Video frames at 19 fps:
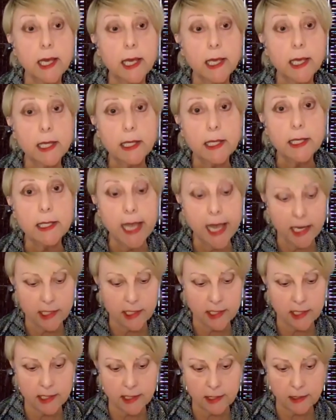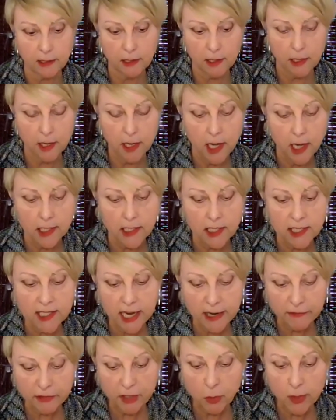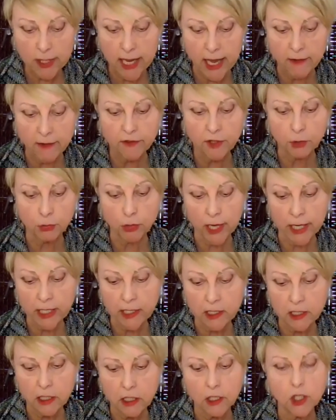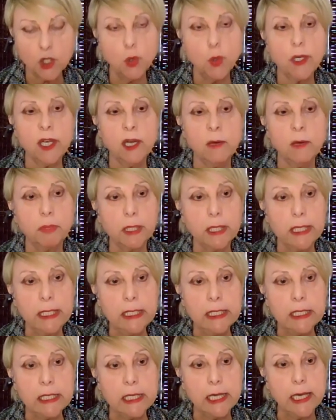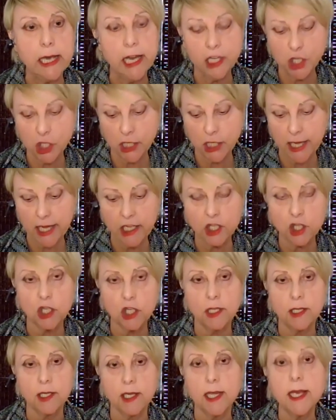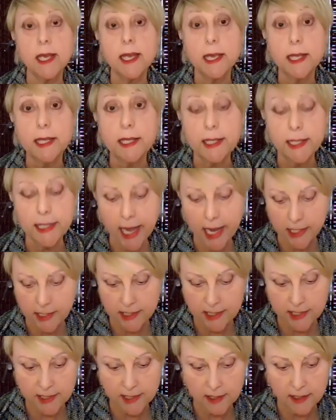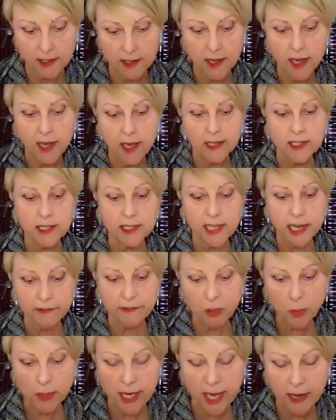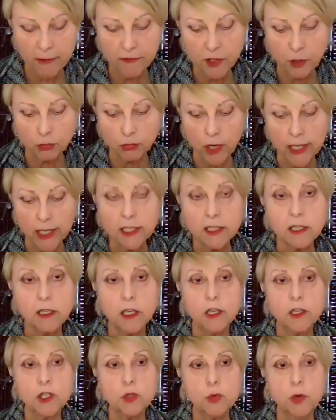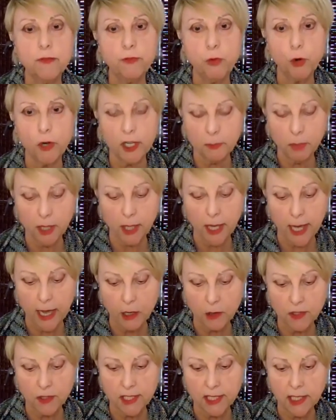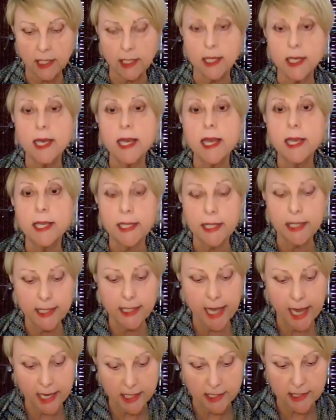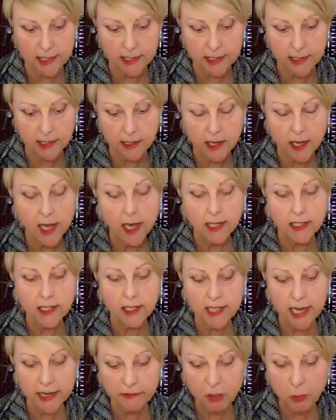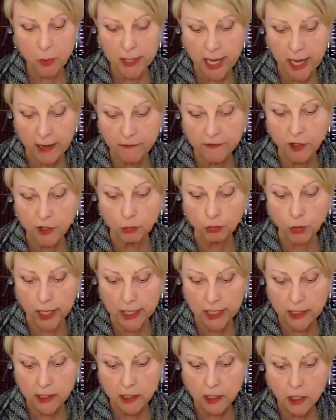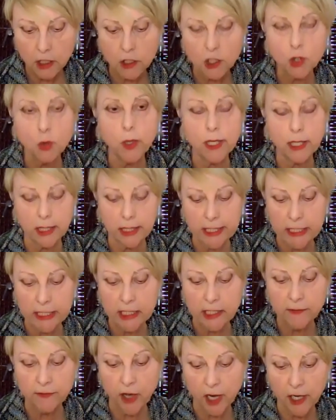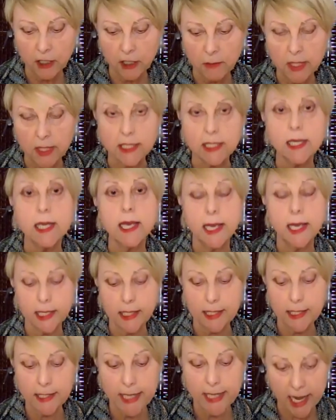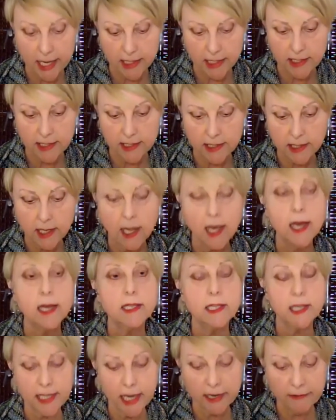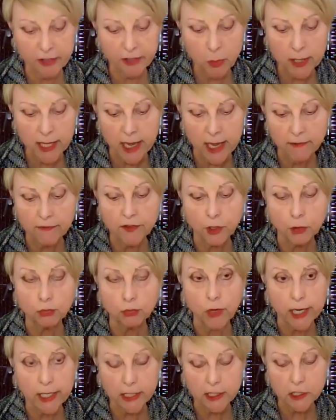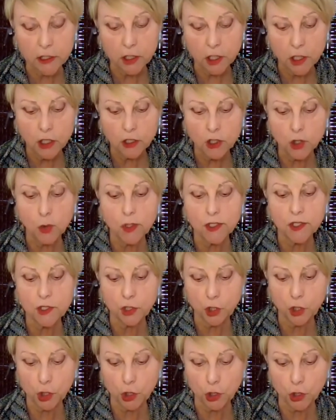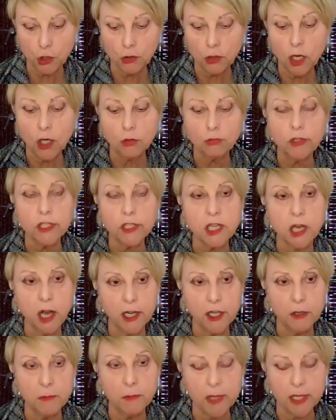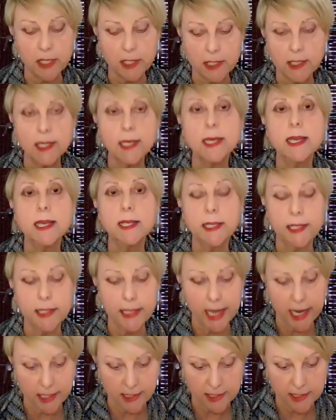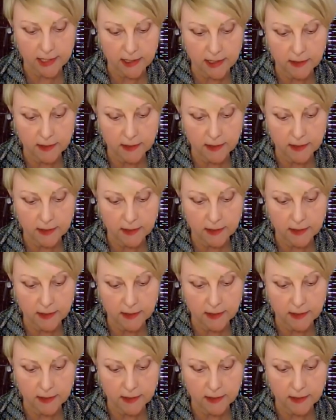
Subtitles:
Yes. Does everyone have the right to a complete education? Yes. Does everyone have the right to affordable housing? Yes. Does everyone have the right to a clean environment? Yes. Does everyone have the right to a secure retirement? Yes.